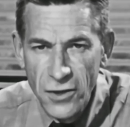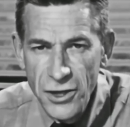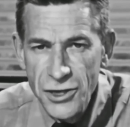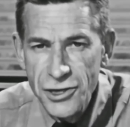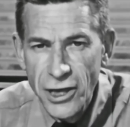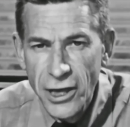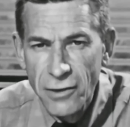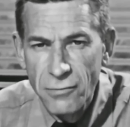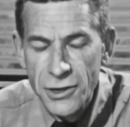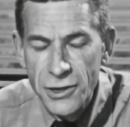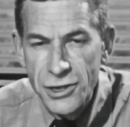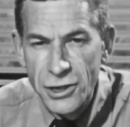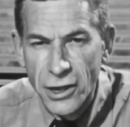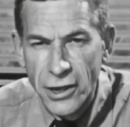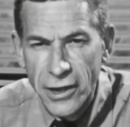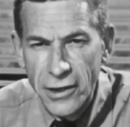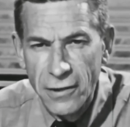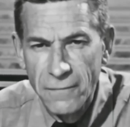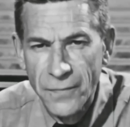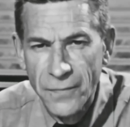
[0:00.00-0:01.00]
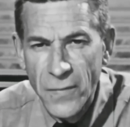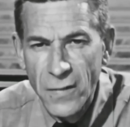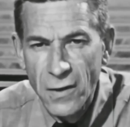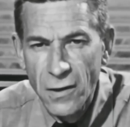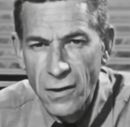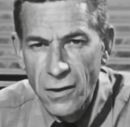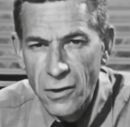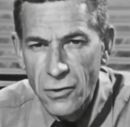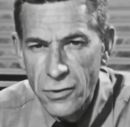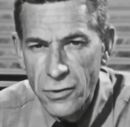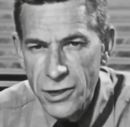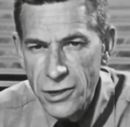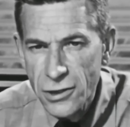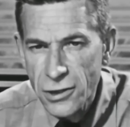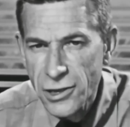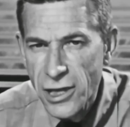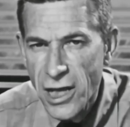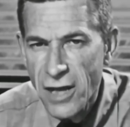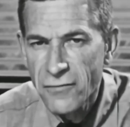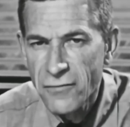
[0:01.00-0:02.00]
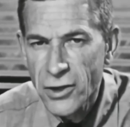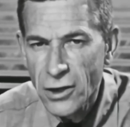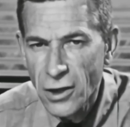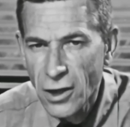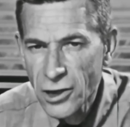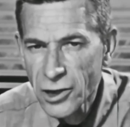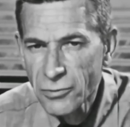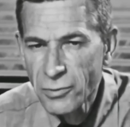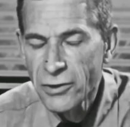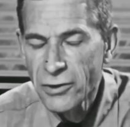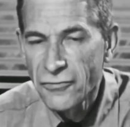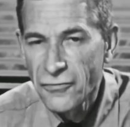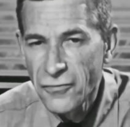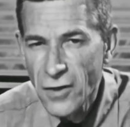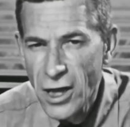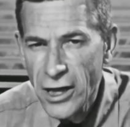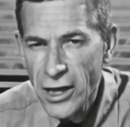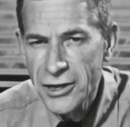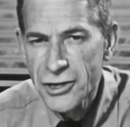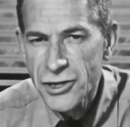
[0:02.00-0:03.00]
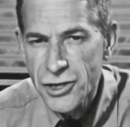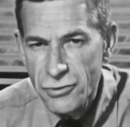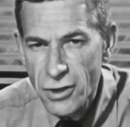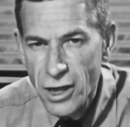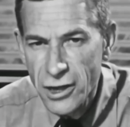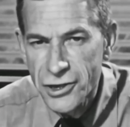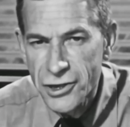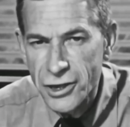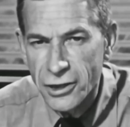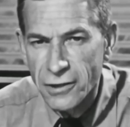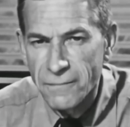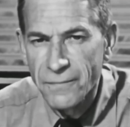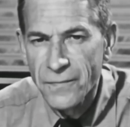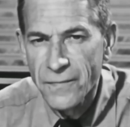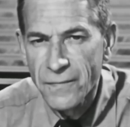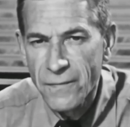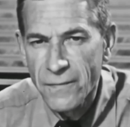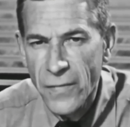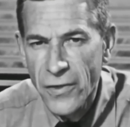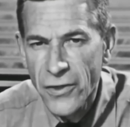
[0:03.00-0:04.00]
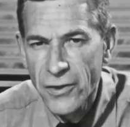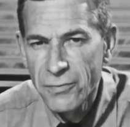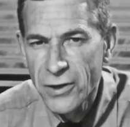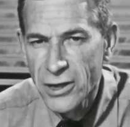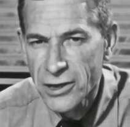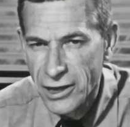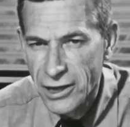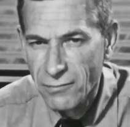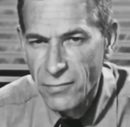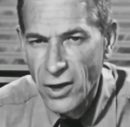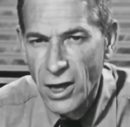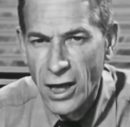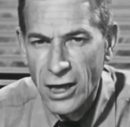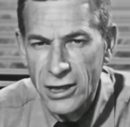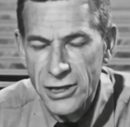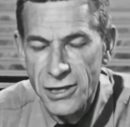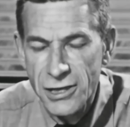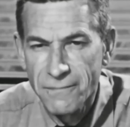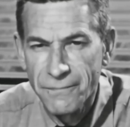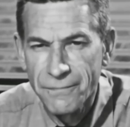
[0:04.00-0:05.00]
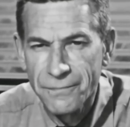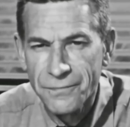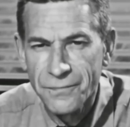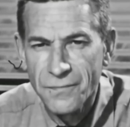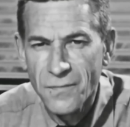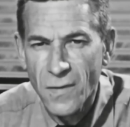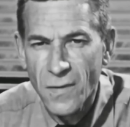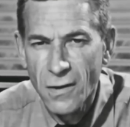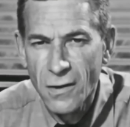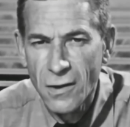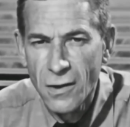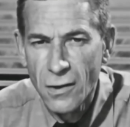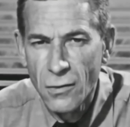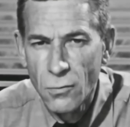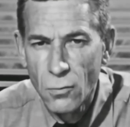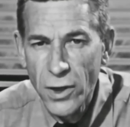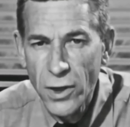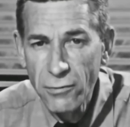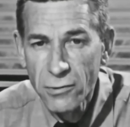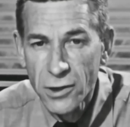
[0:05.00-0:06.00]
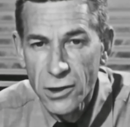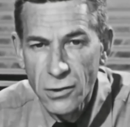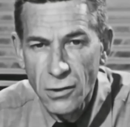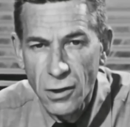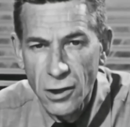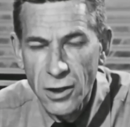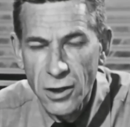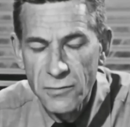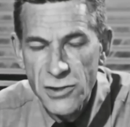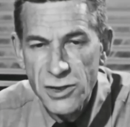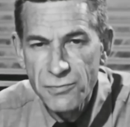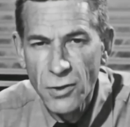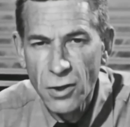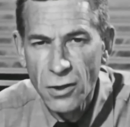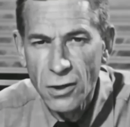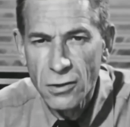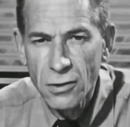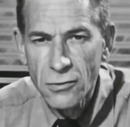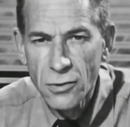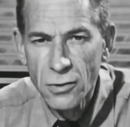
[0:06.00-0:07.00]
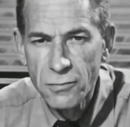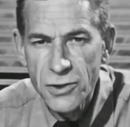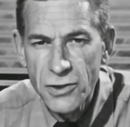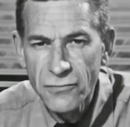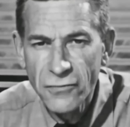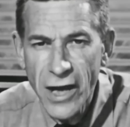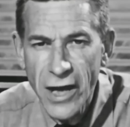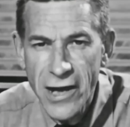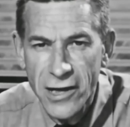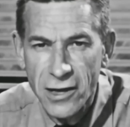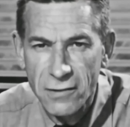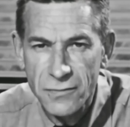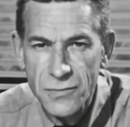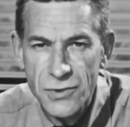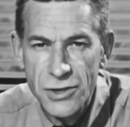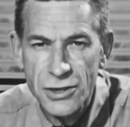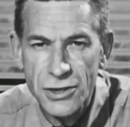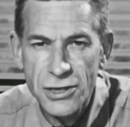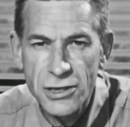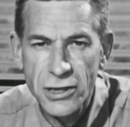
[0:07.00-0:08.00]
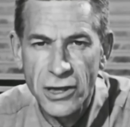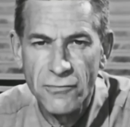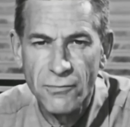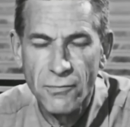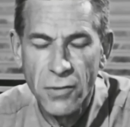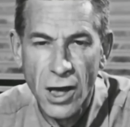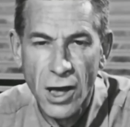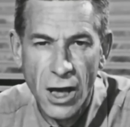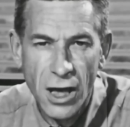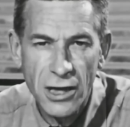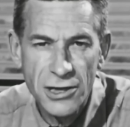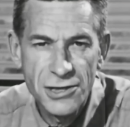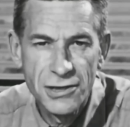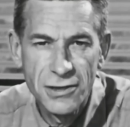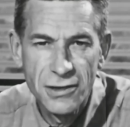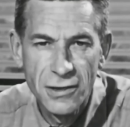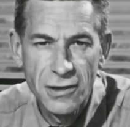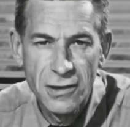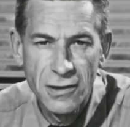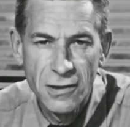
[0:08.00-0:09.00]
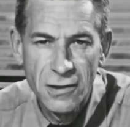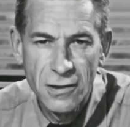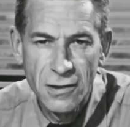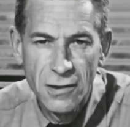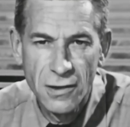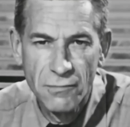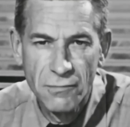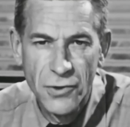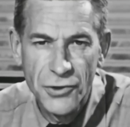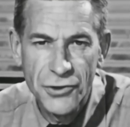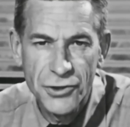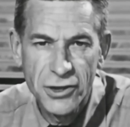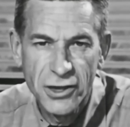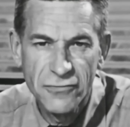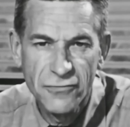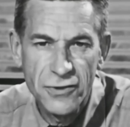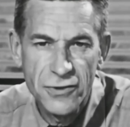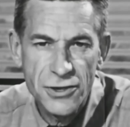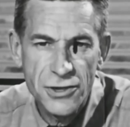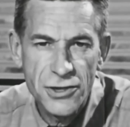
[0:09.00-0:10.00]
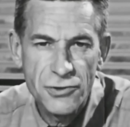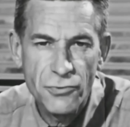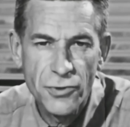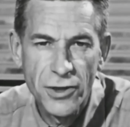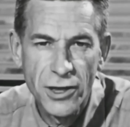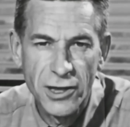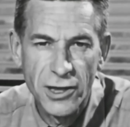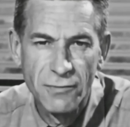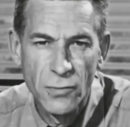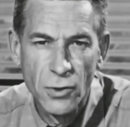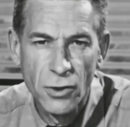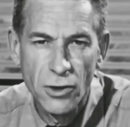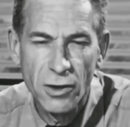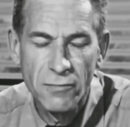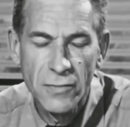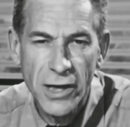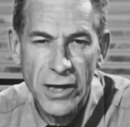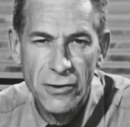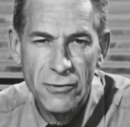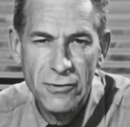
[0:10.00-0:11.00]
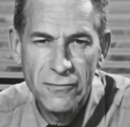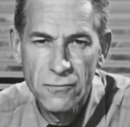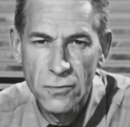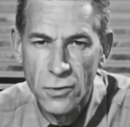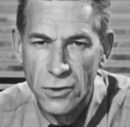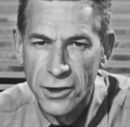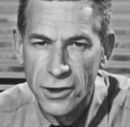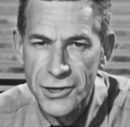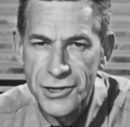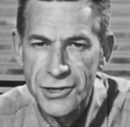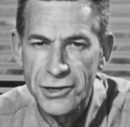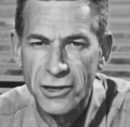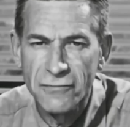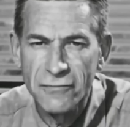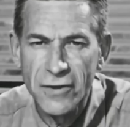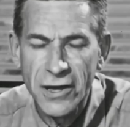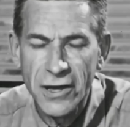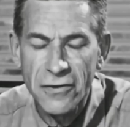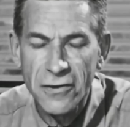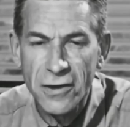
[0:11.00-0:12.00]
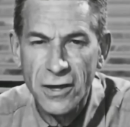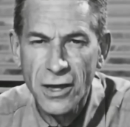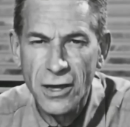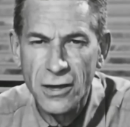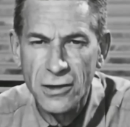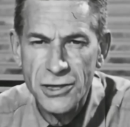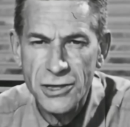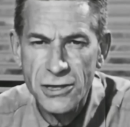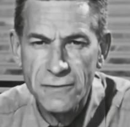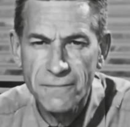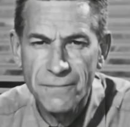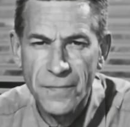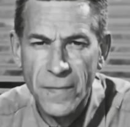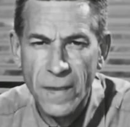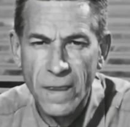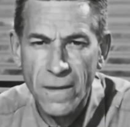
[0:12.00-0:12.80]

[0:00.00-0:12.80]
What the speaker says: First, they were saying crystals have an ultimate fine structure, the building blocks. We would call them small groups of atoms instead of blocks, but the difference is really more a matter of words than of anything else.